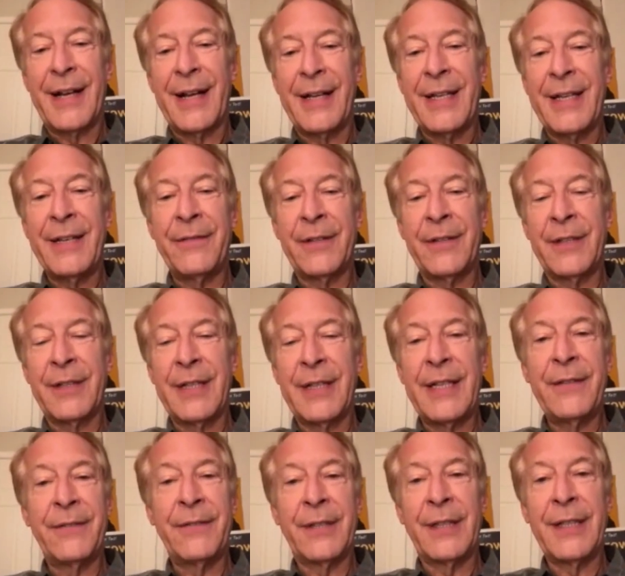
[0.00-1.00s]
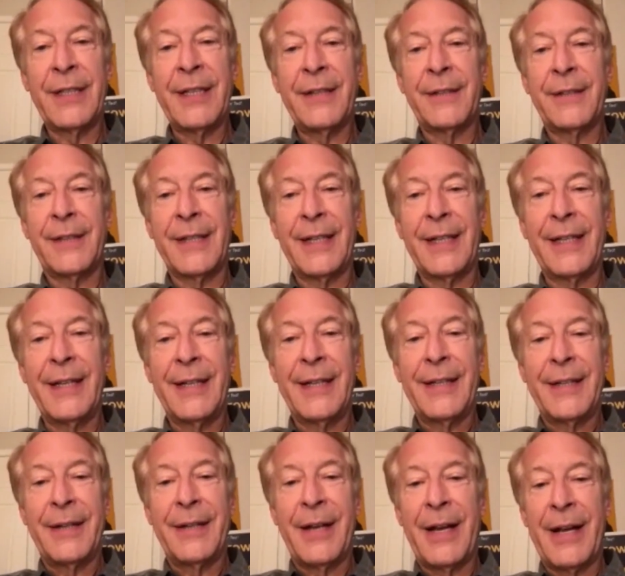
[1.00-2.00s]
even legally.
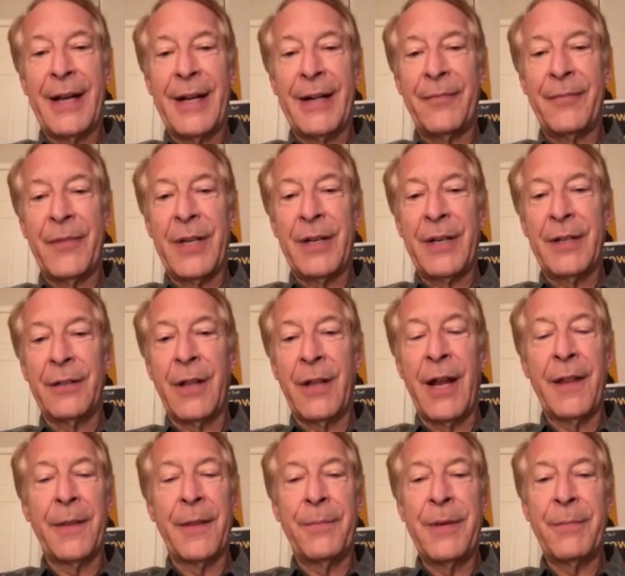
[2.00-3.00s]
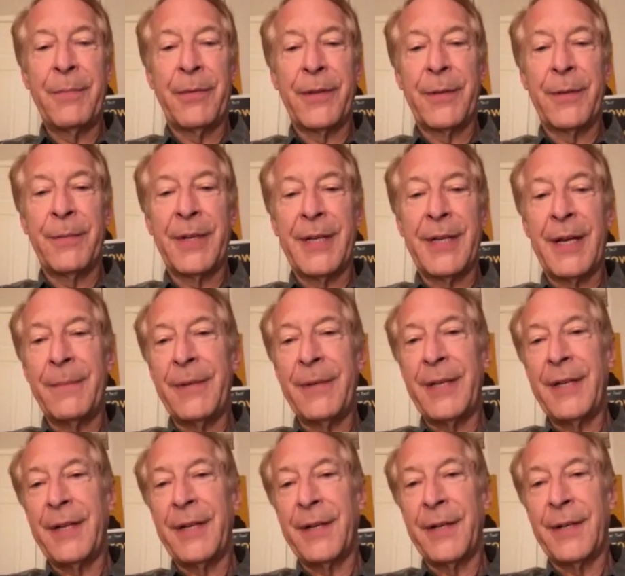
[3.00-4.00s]
And a lot of the people that have been coming
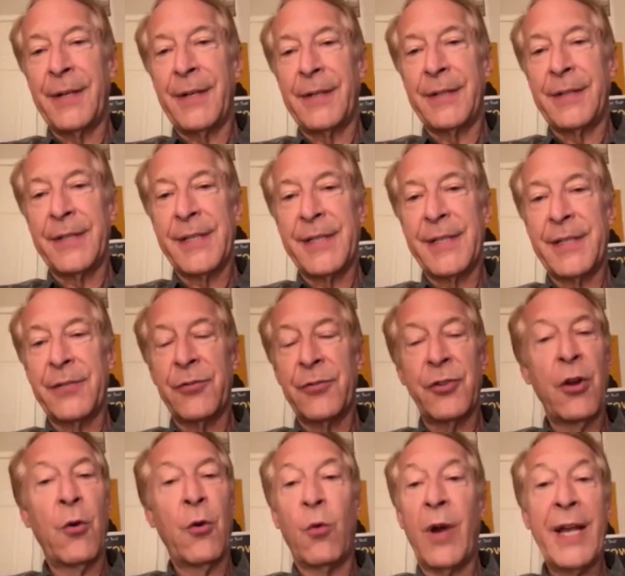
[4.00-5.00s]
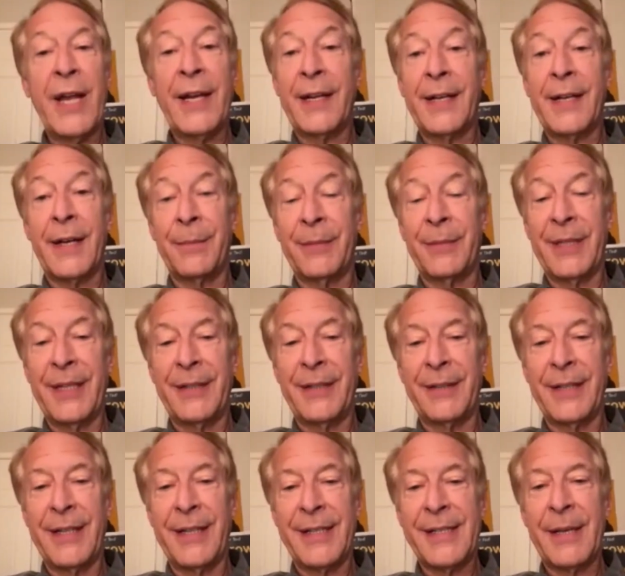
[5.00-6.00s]
here, there's no way to come
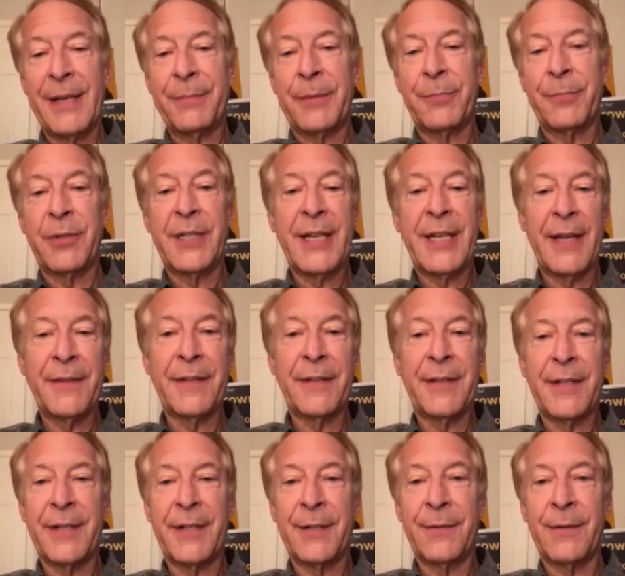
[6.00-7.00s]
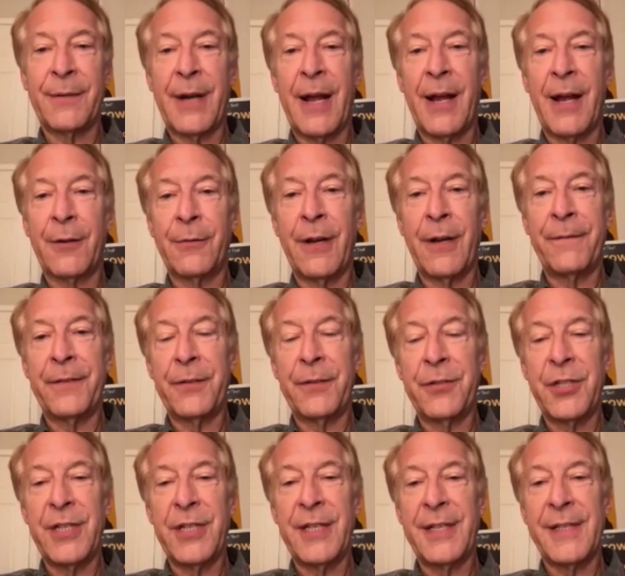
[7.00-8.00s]
legally except to pretend that they're
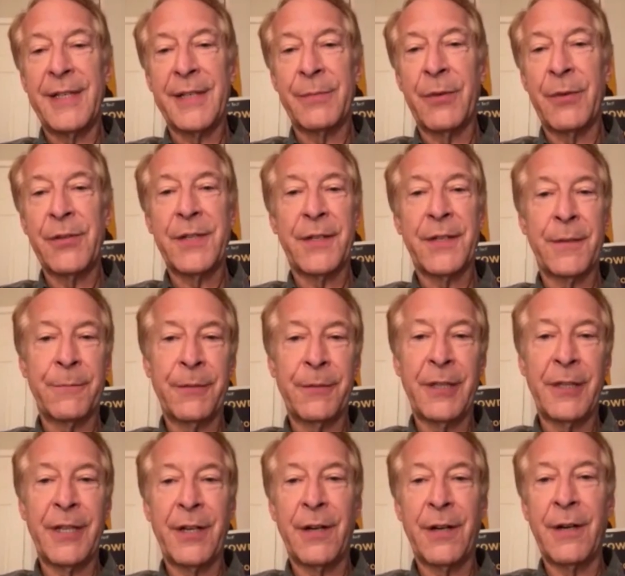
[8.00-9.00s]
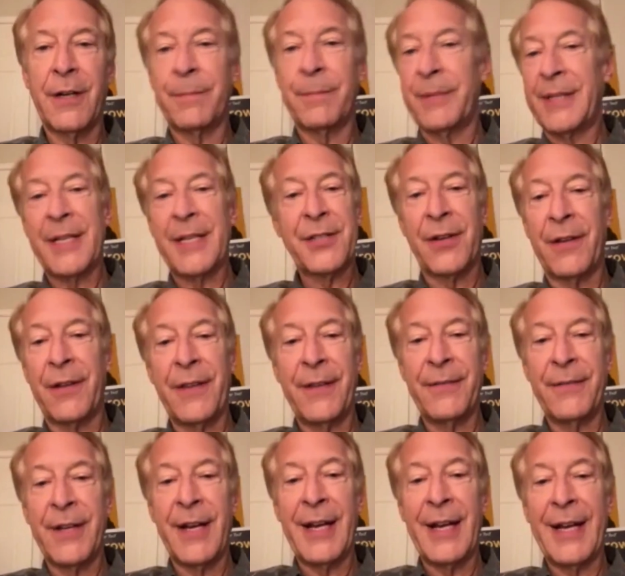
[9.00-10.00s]
refugees, and most of them really aren't. But that's all they've
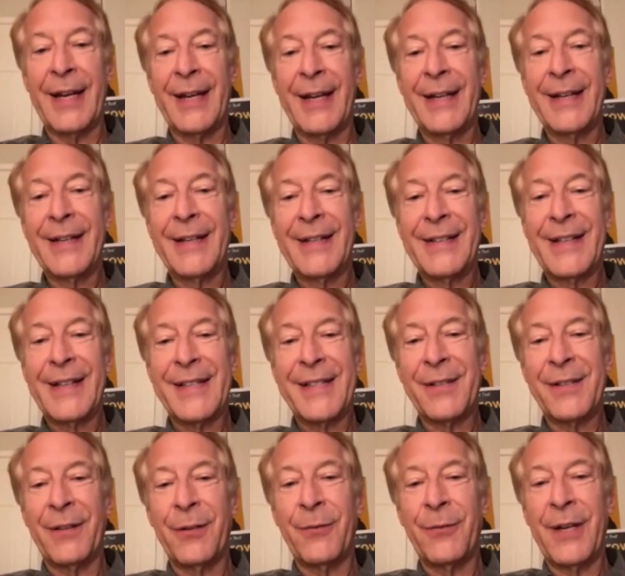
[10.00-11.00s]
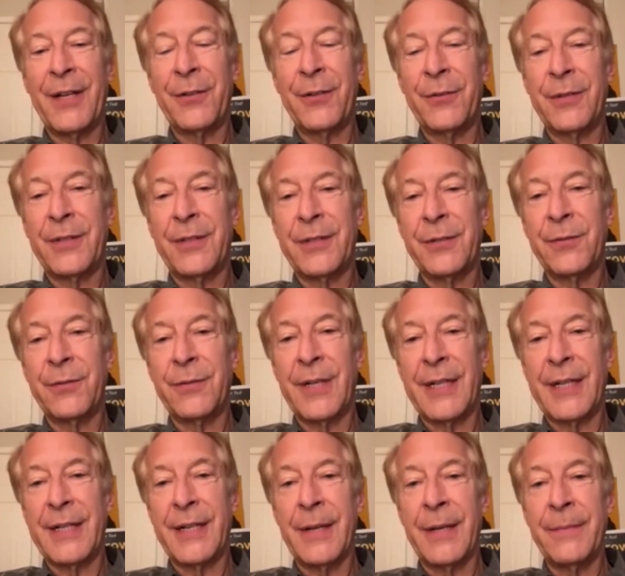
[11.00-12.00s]
got. That's the only way to
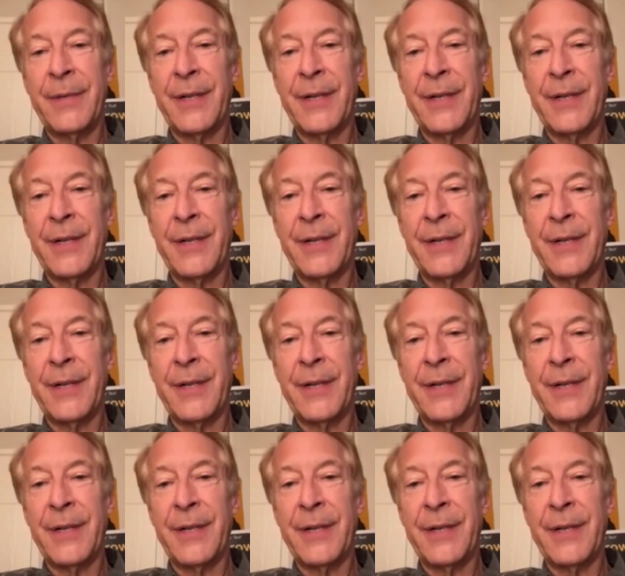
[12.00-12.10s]
come